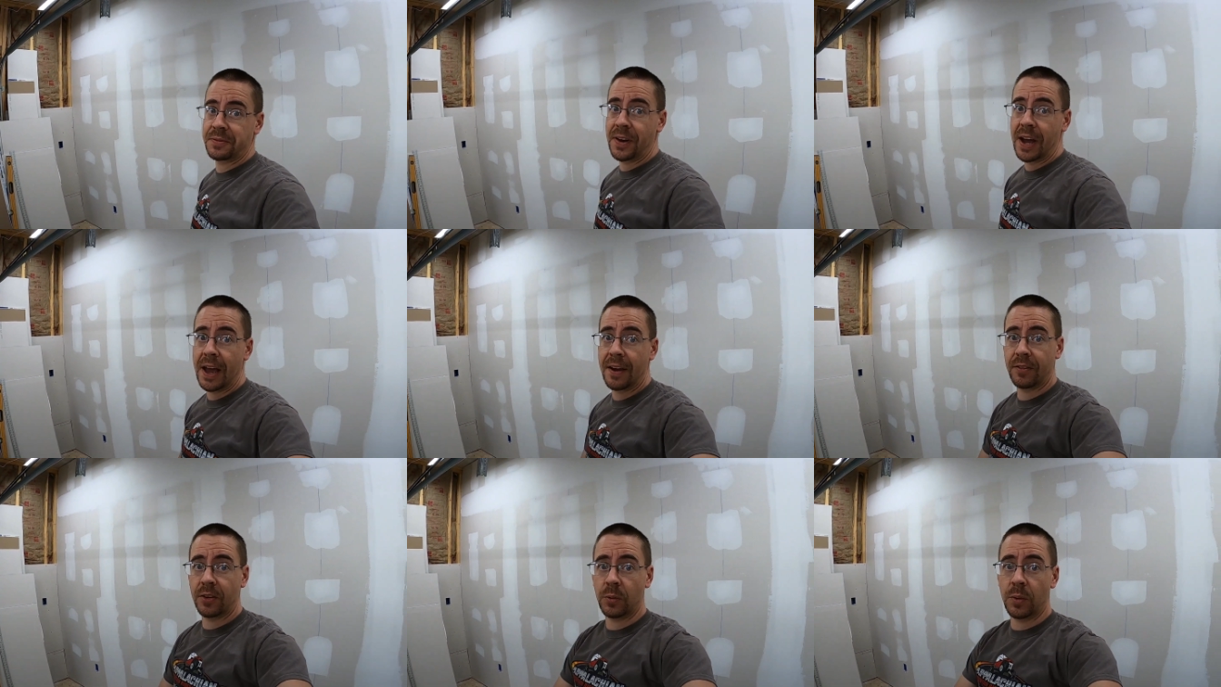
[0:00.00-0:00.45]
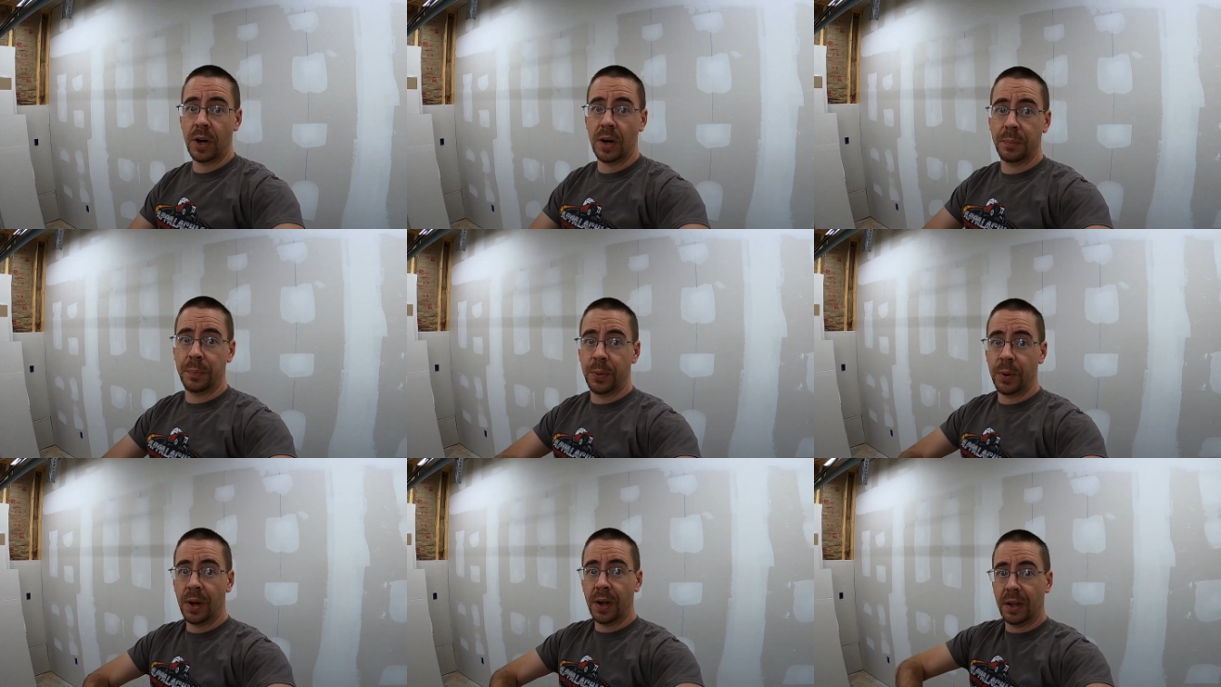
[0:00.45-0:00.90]
If I ever want
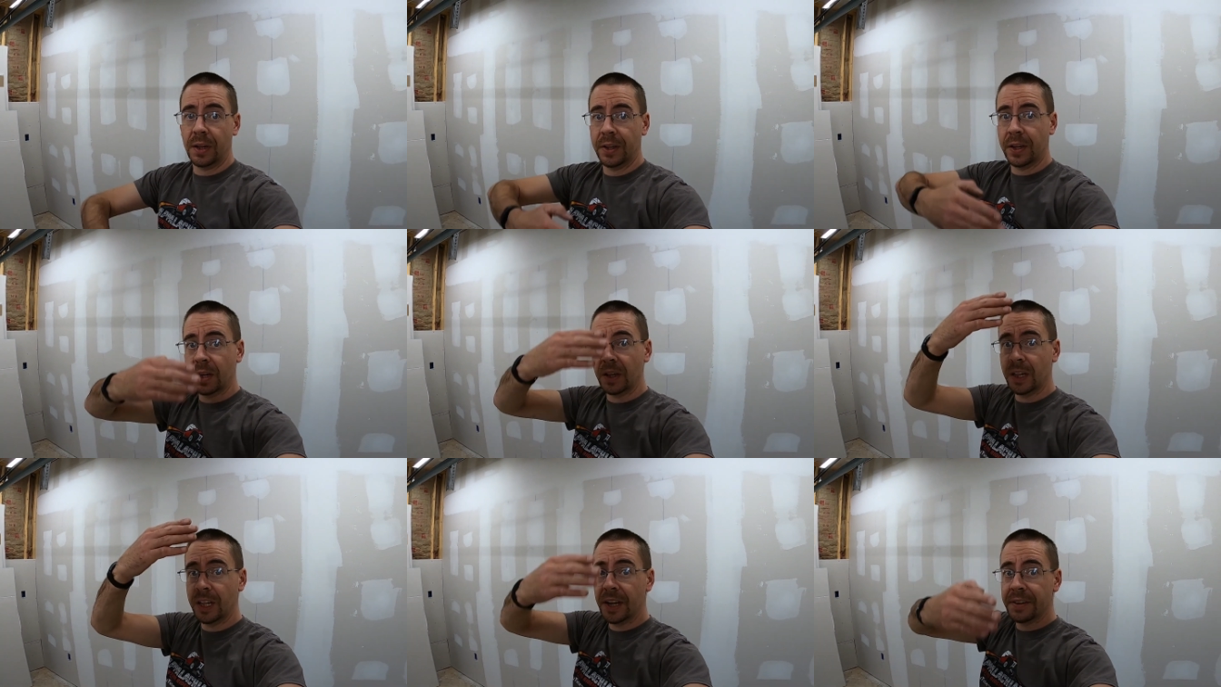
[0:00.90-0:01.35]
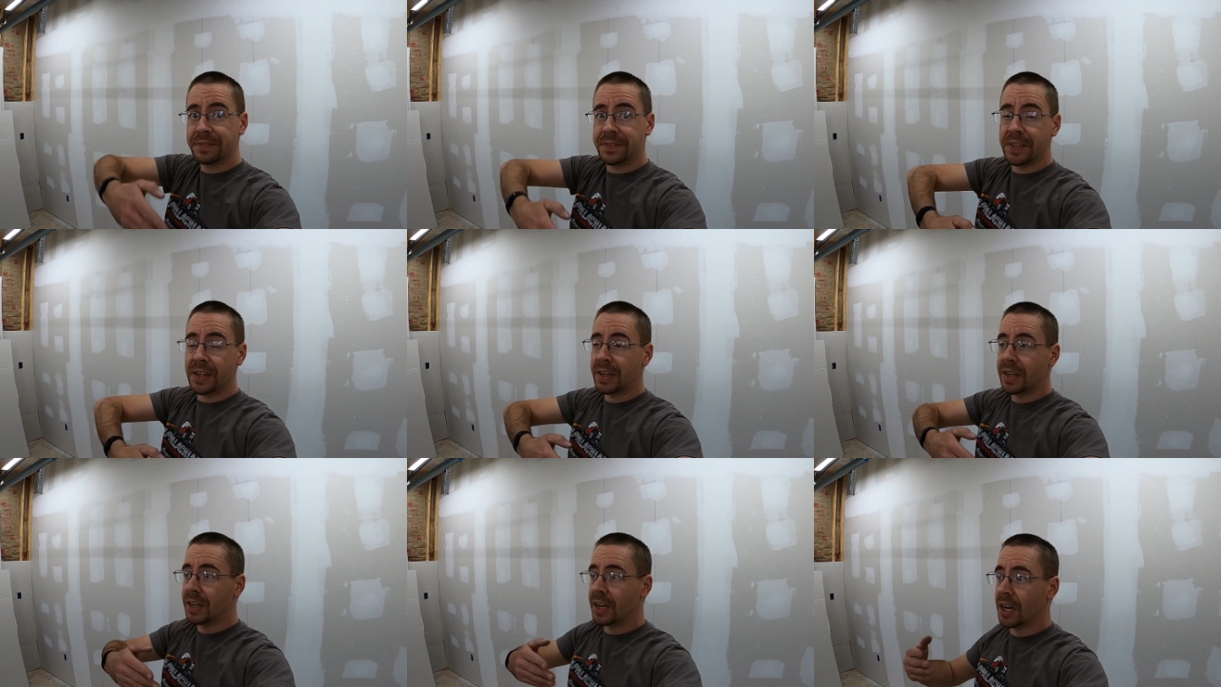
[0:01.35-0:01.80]
to put a little
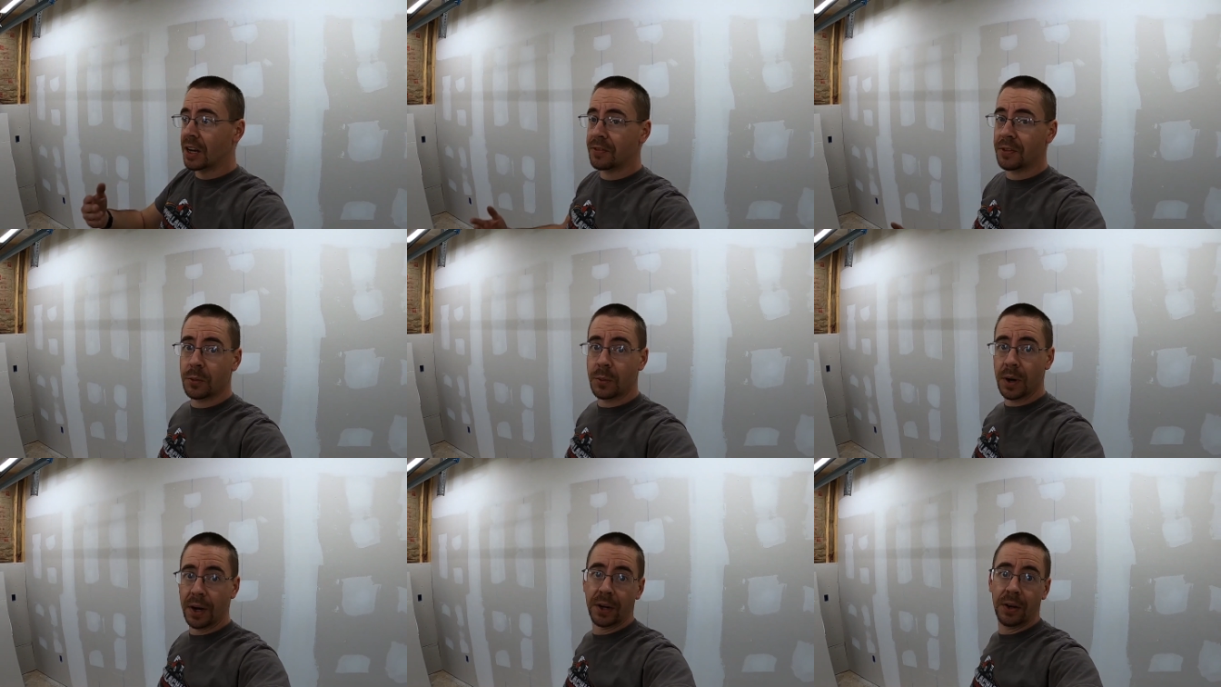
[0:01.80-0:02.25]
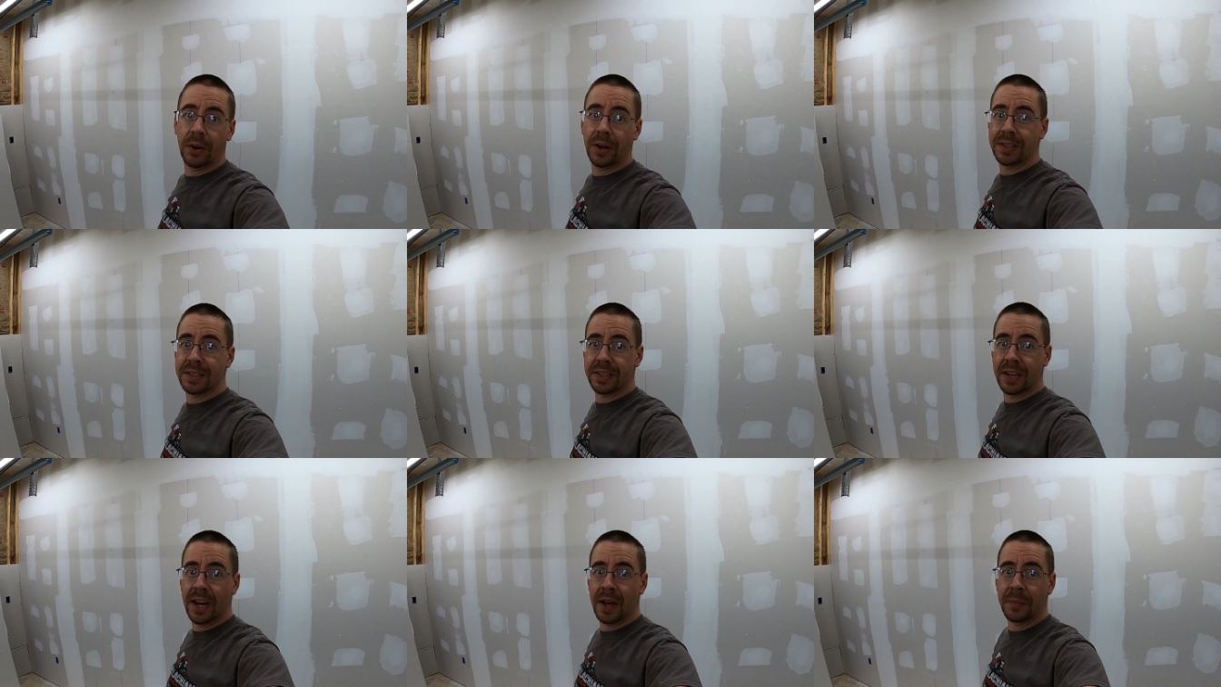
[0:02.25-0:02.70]
lift in here, for working
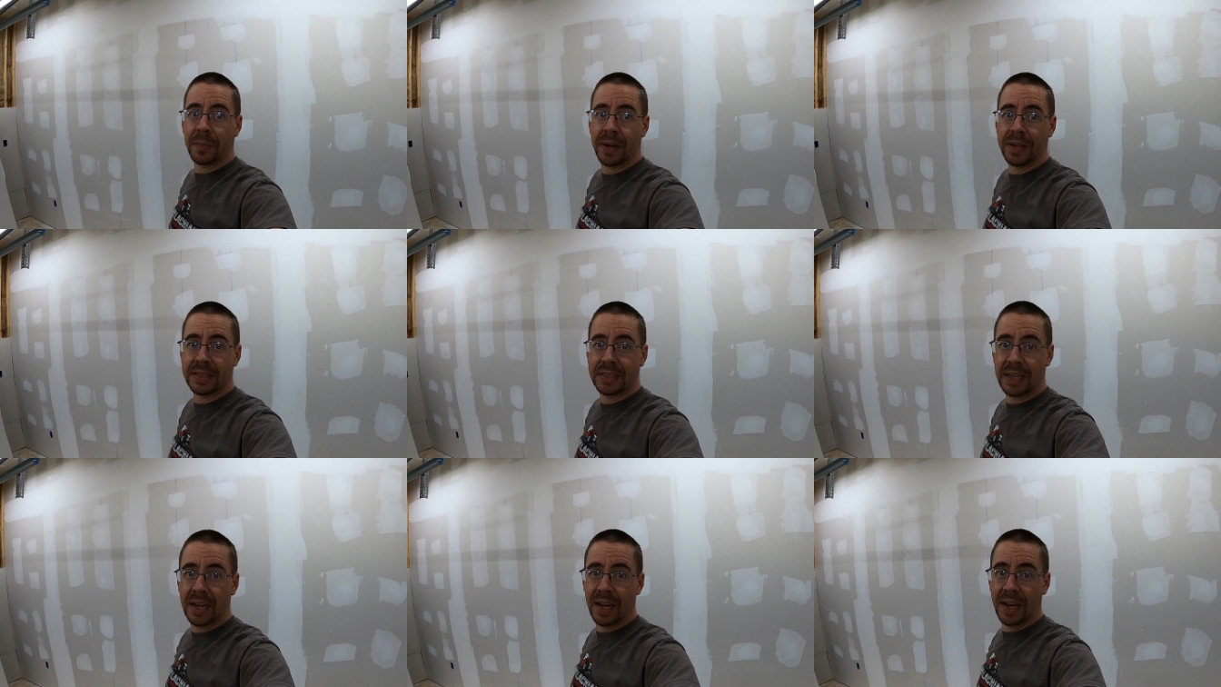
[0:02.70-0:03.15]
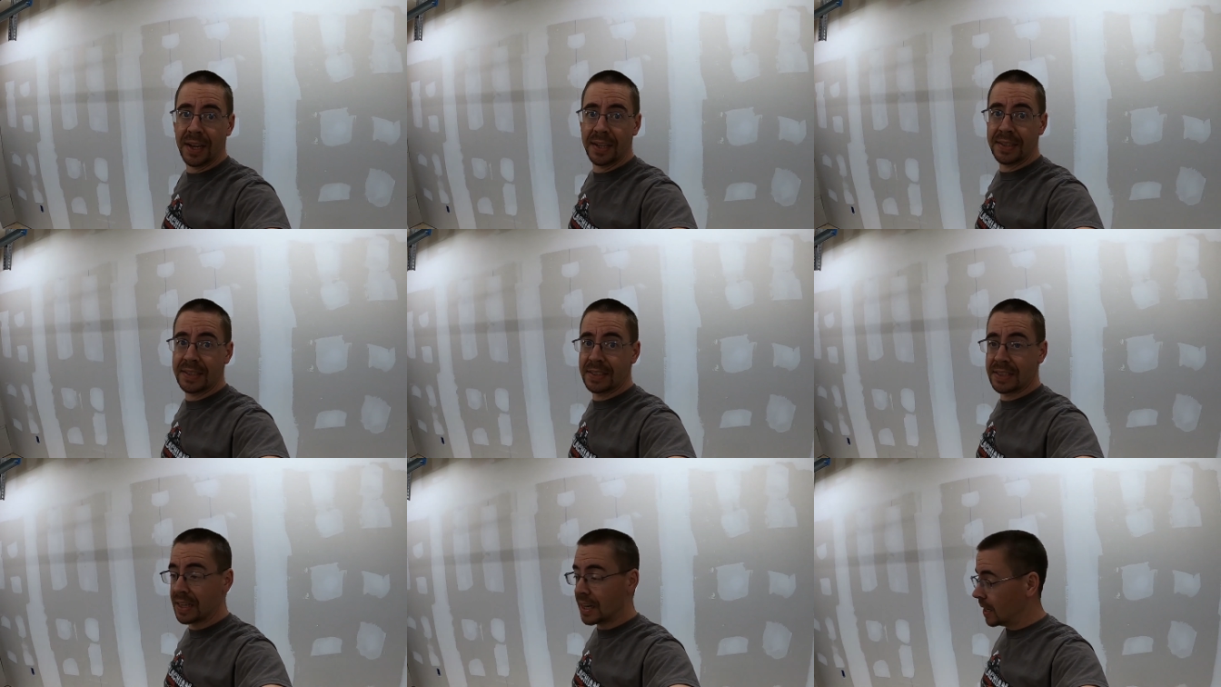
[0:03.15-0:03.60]
on
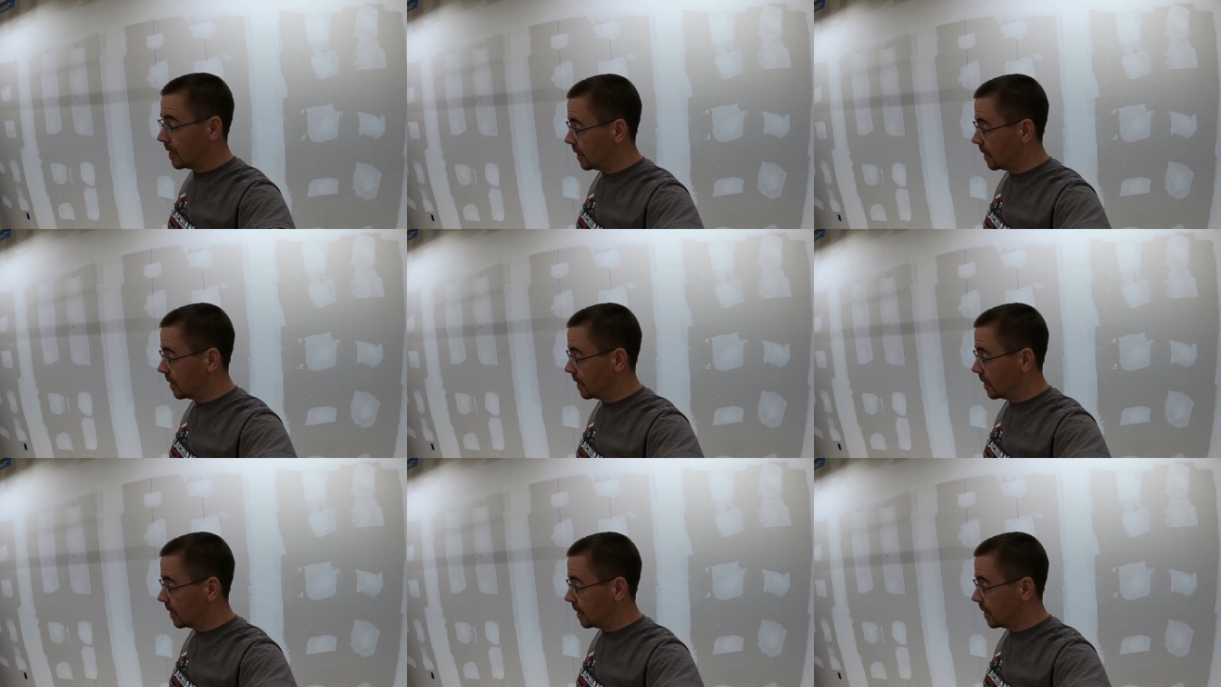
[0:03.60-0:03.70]
side-by-sides,